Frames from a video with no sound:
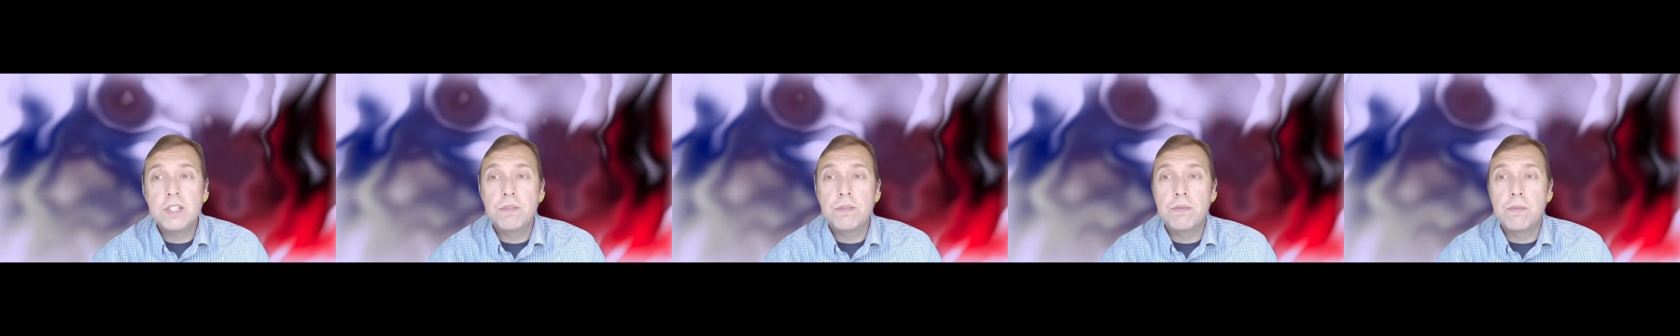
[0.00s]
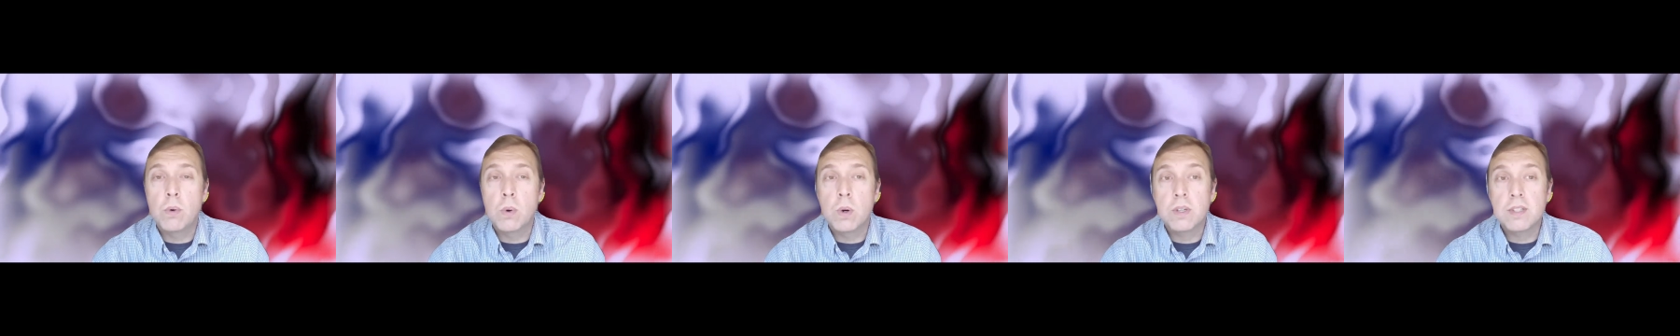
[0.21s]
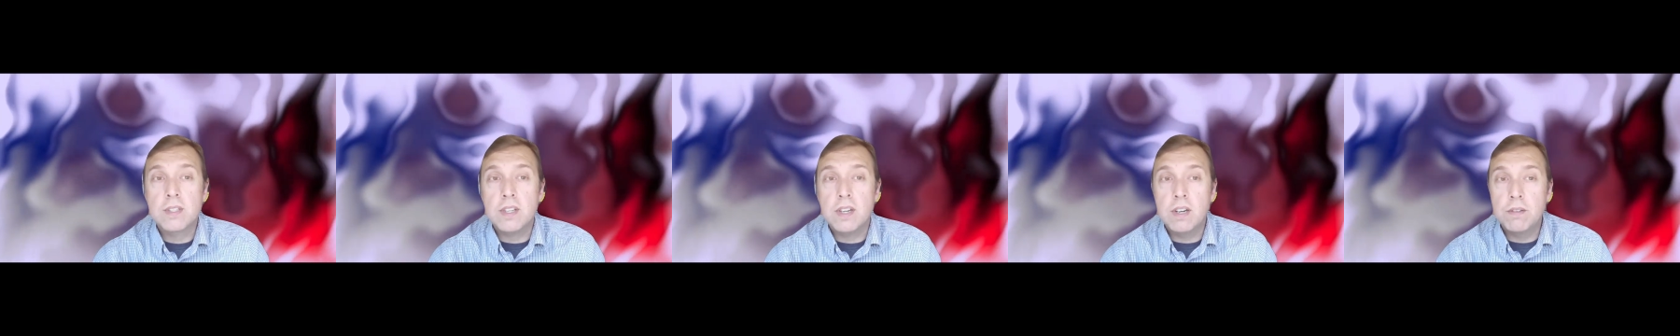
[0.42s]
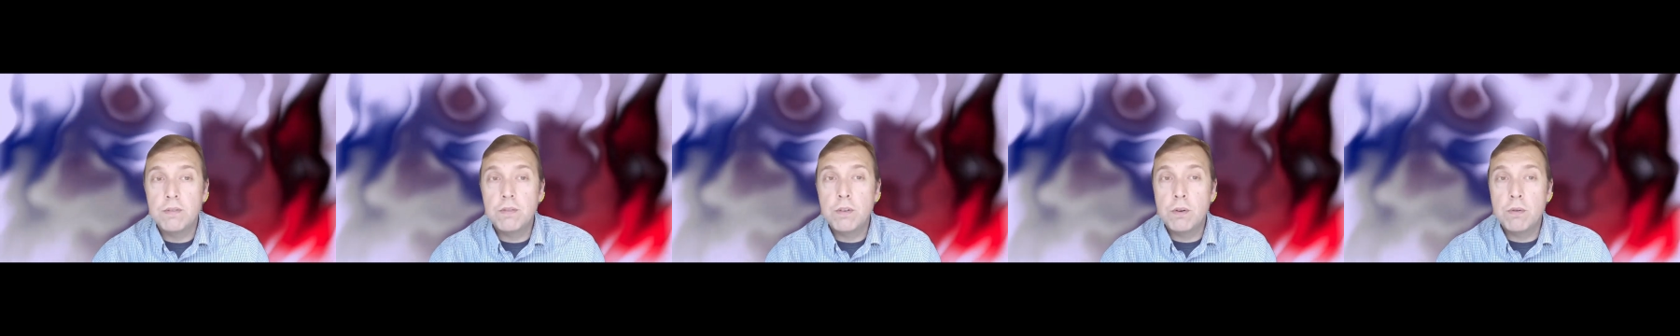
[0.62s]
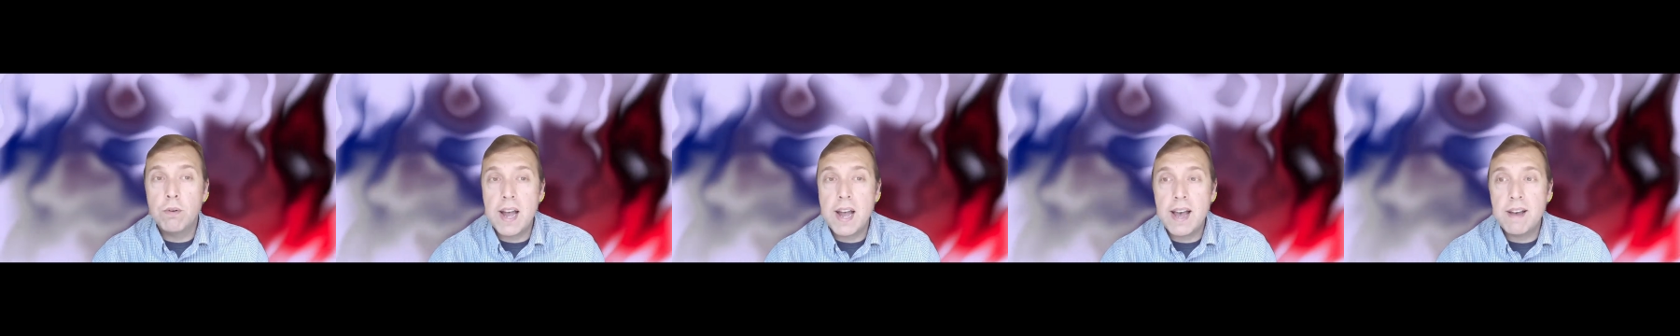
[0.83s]
force of
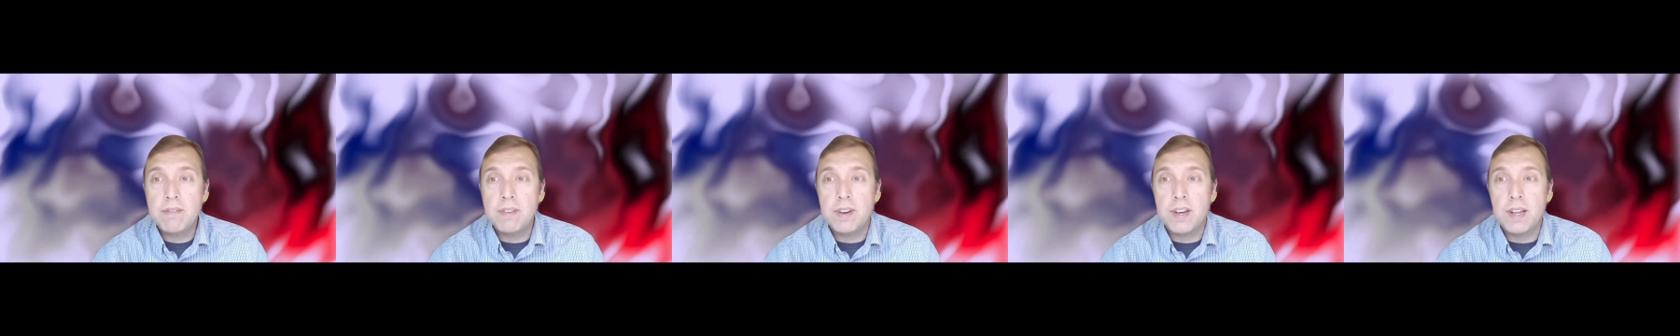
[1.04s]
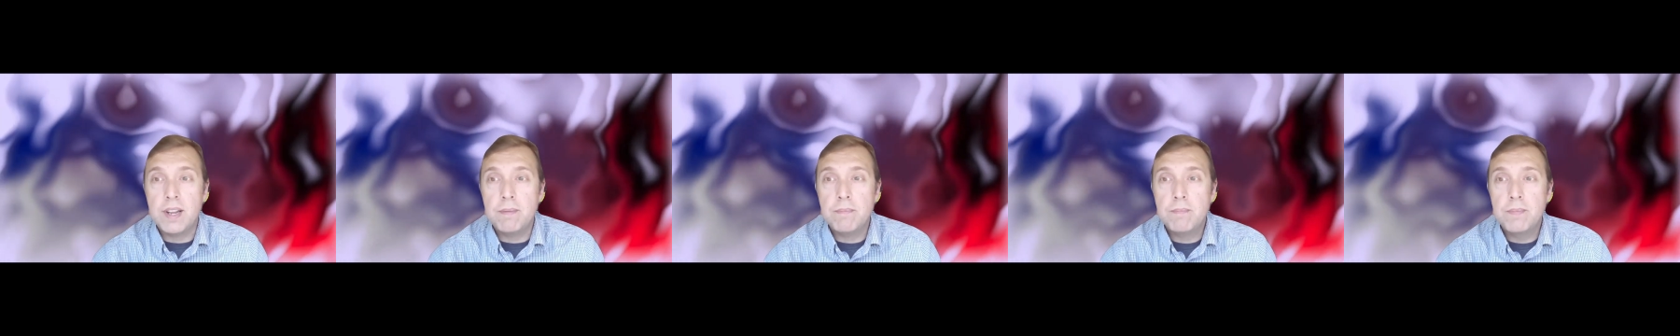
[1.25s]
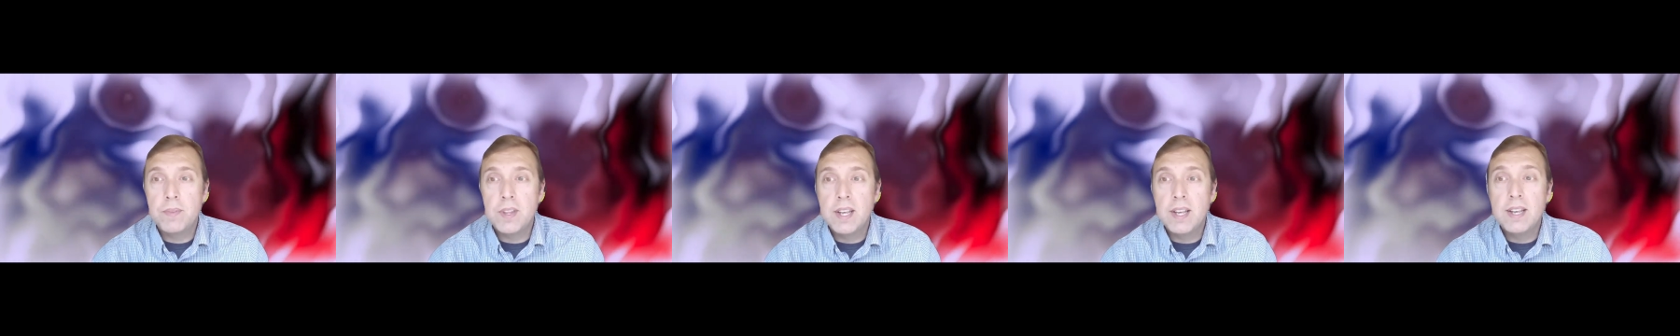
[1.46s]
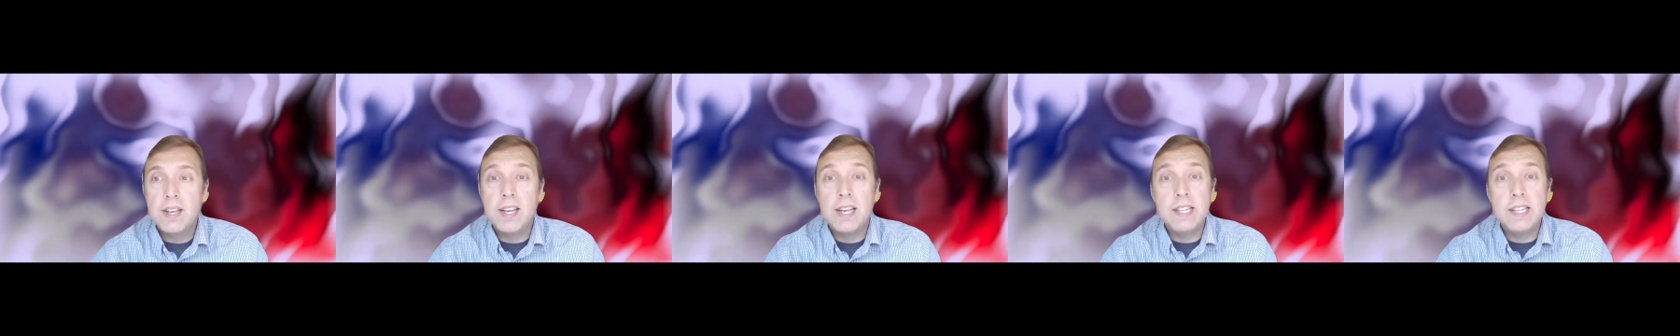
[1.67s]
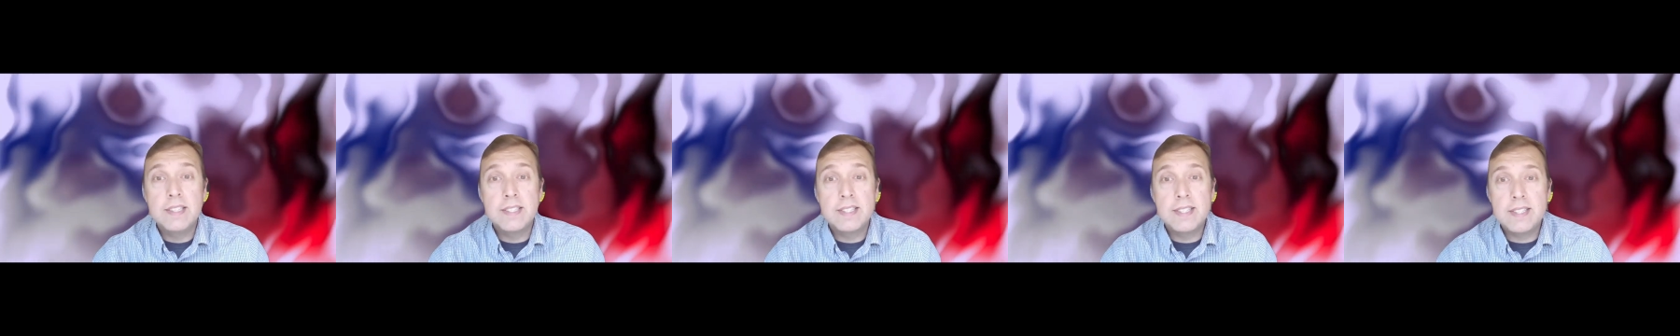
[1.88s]
gravity.
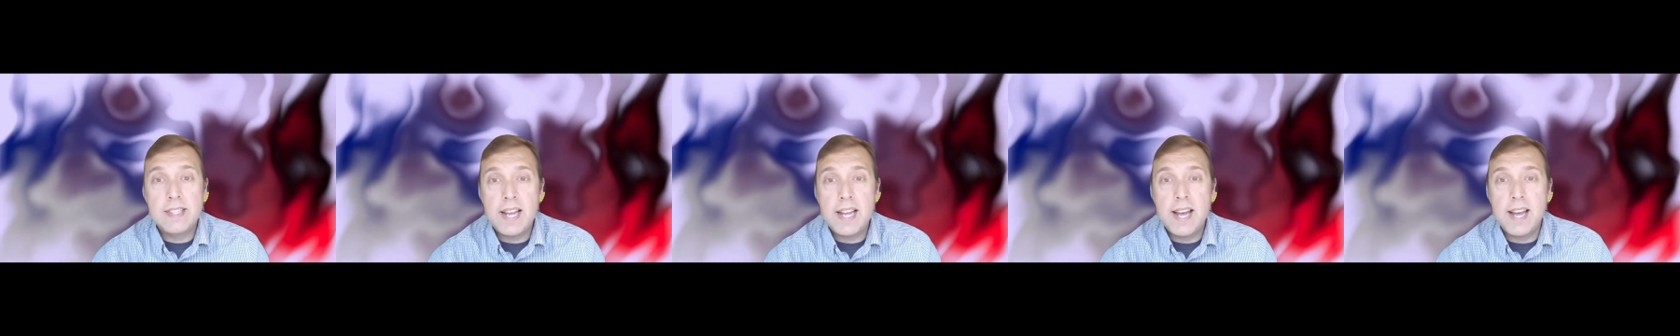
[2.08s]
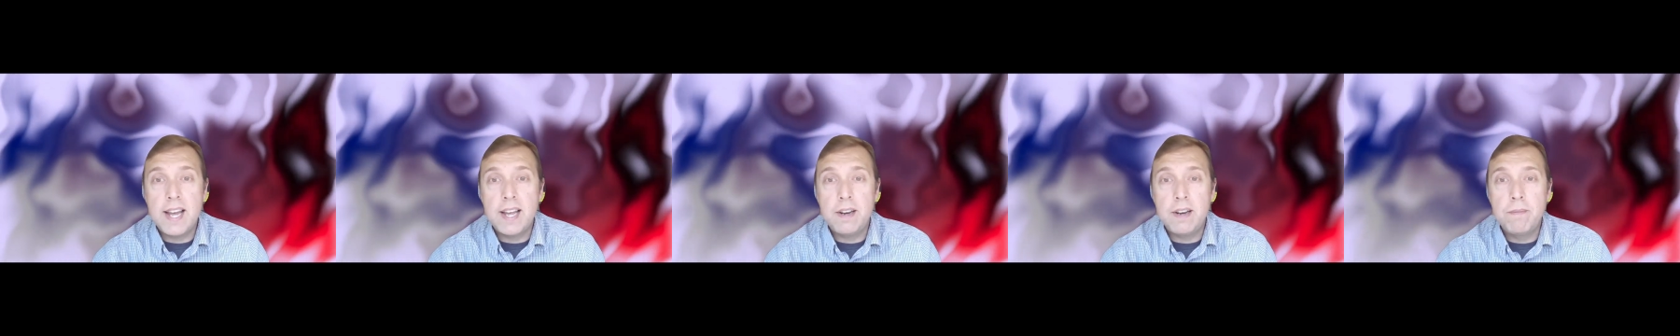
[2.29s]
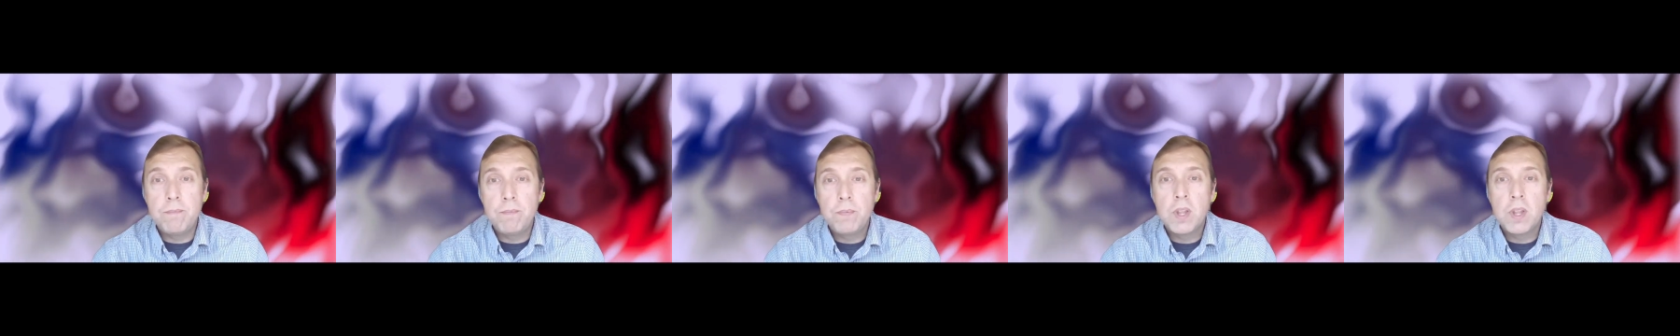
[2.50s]
Instead,